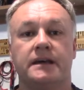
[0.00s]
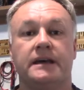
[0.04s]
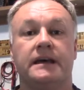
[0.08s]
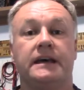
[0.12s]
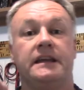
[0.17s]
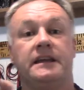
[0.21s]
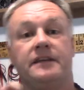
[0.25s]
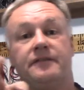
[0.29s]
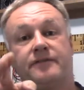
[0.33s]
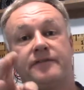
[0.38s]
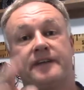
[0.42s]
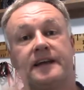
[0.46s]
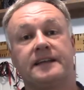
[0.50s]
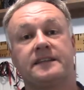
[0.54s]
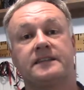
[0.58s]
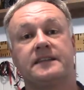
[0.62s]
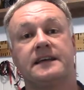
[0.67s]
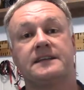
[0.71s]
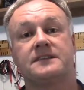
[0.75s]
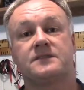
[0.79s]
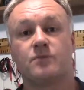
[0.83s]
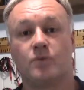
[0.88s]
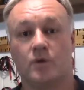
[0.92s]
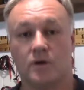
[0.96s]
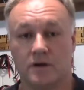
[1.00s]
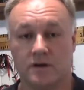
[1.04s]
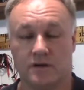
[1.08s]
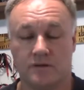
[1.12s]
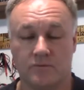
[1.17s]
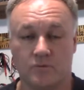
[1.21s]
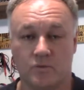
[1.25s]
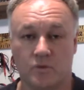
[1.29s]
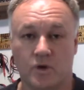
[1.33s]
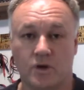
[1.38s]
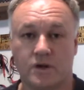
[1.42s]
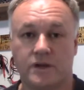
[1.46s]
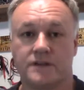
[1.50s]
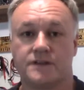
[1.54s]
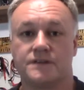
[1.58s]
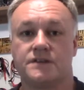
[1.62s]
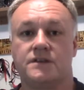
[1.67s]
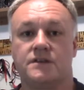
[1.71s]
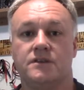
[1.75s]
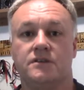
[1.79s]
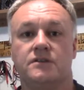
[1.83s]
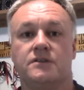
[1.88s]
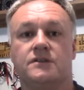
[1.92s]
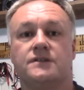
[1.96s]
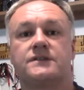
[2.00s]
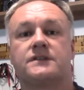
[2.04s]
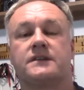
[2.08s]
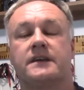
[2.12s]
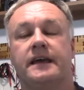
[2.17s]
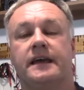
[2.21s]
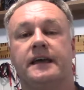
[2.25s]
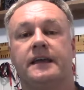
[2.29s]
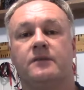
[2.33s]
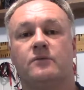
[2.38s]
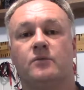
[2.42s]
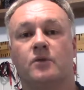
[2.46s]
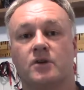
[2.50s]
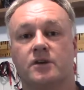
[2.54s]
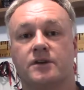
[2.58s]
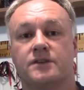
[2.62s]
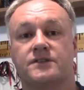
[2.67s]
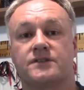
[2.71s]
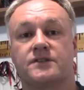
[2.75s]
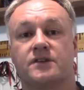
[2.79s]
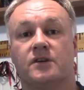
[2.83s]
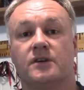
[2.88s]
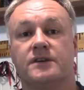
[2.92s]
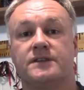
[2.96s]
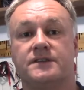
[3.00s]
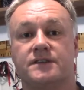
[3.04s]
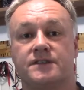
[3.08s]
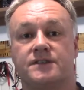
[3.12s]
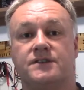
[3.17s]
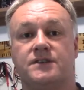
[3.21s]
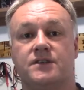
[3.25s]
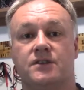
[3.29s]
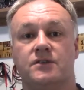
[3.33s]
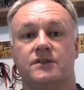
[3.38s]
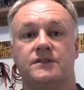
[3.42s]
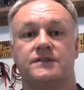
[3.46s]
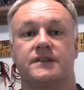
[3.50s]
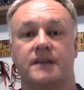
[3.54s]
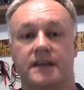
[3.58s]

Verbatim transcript: And in fact, that's what rockets use and rocket scientists use.